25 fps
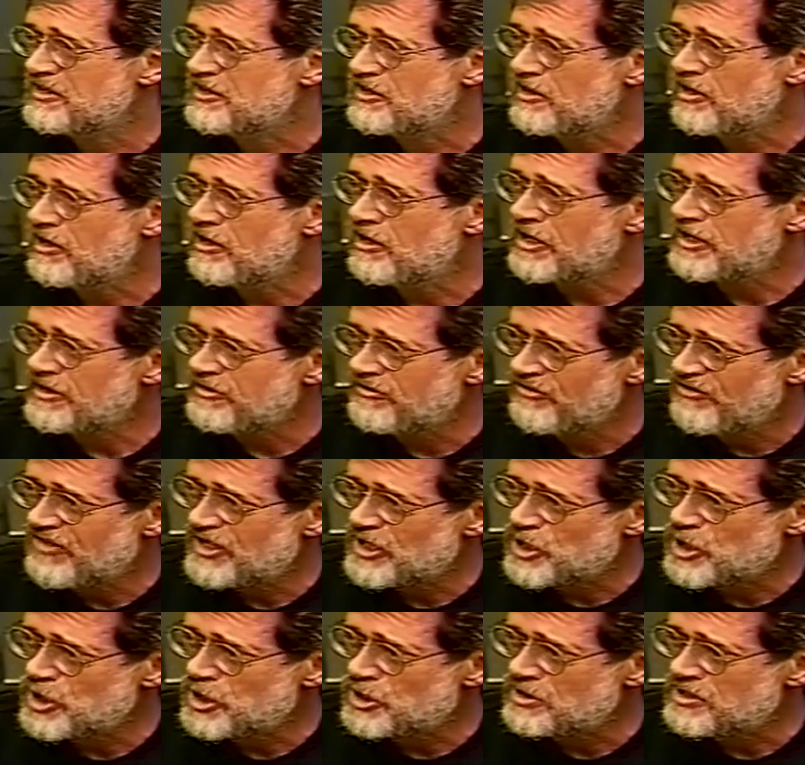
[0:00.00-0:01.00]
an
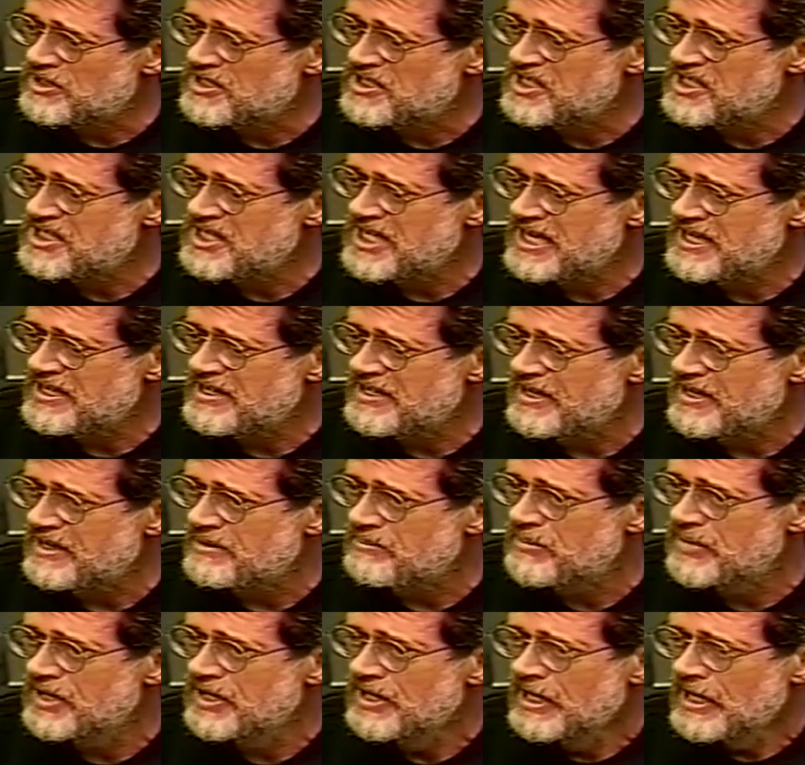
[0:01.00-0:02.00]
artificial
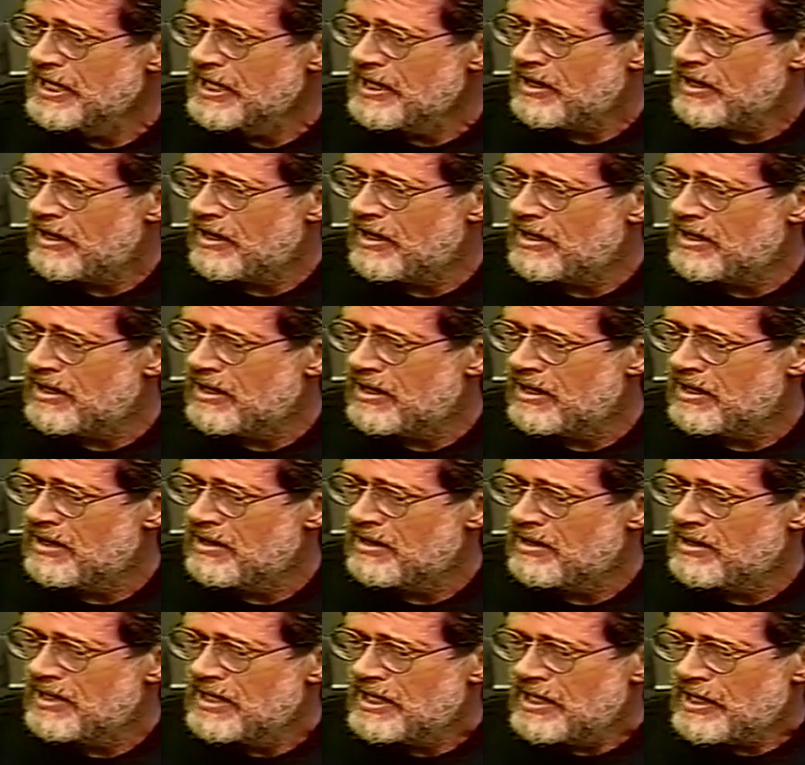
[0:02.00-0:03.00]
setup.
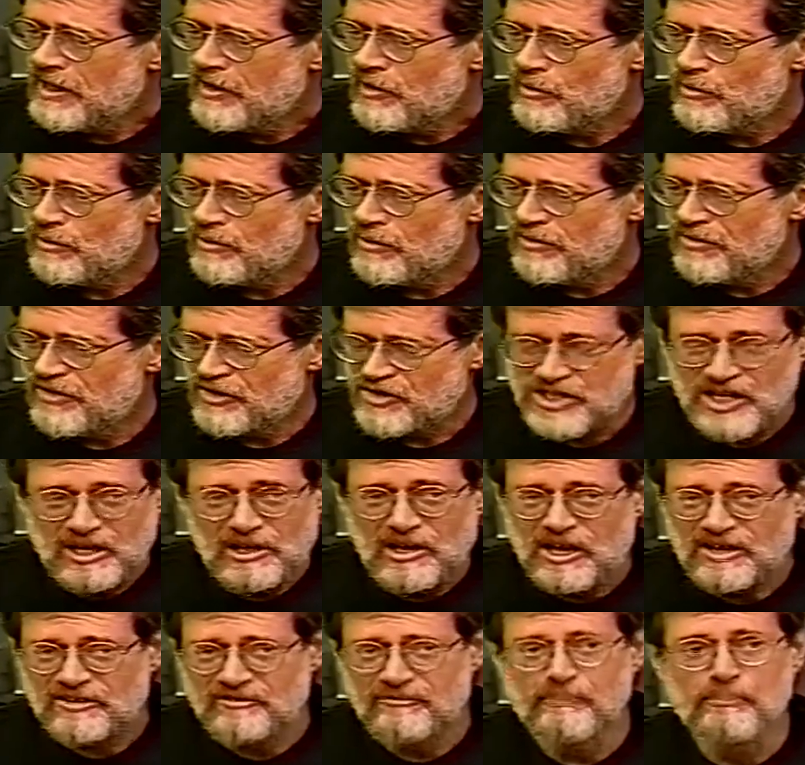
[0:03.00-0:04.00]
There's a
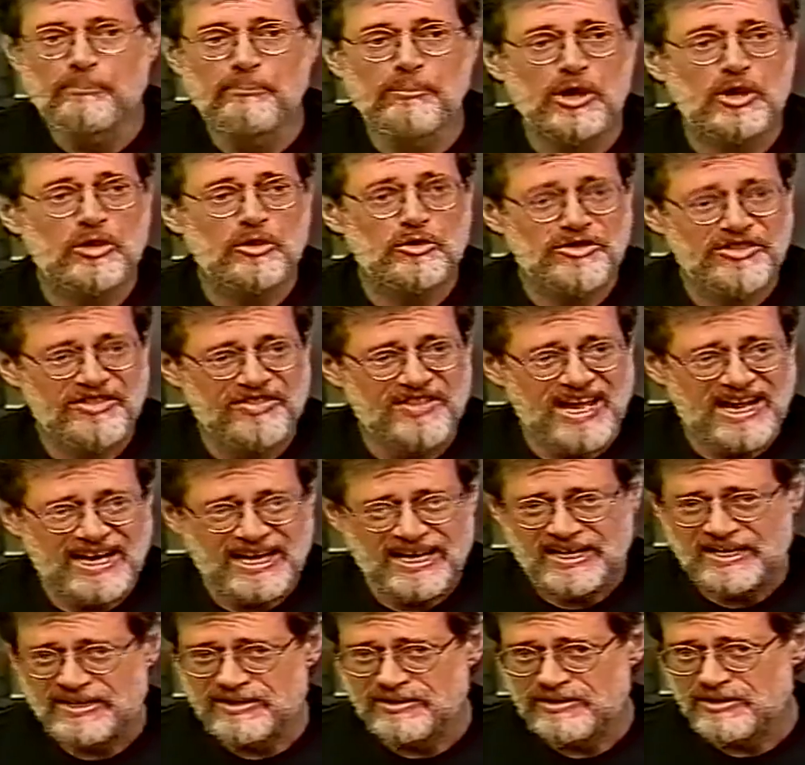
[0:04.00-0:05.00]
lot of
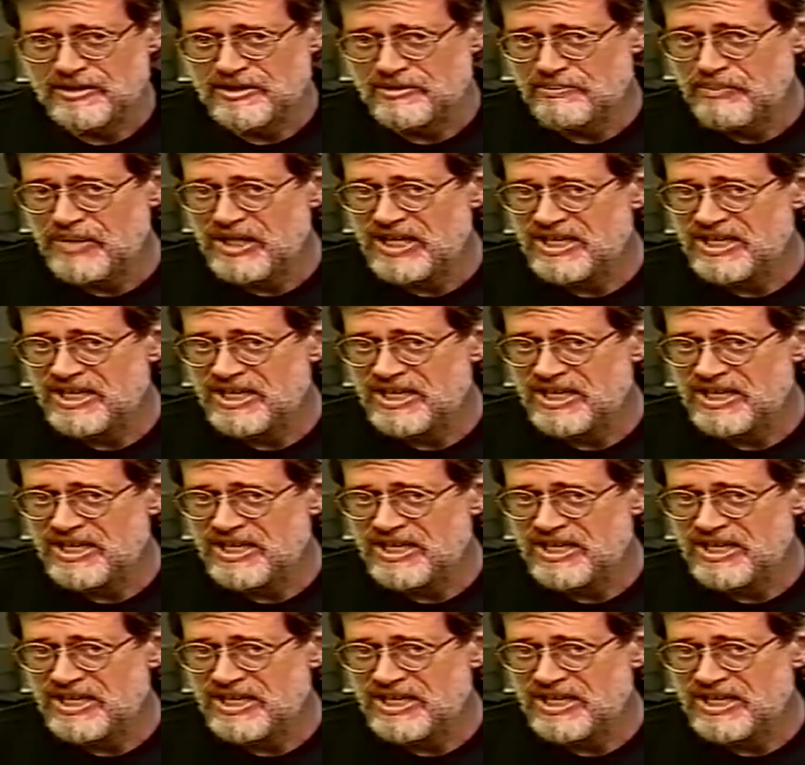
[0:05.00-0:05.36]
both-and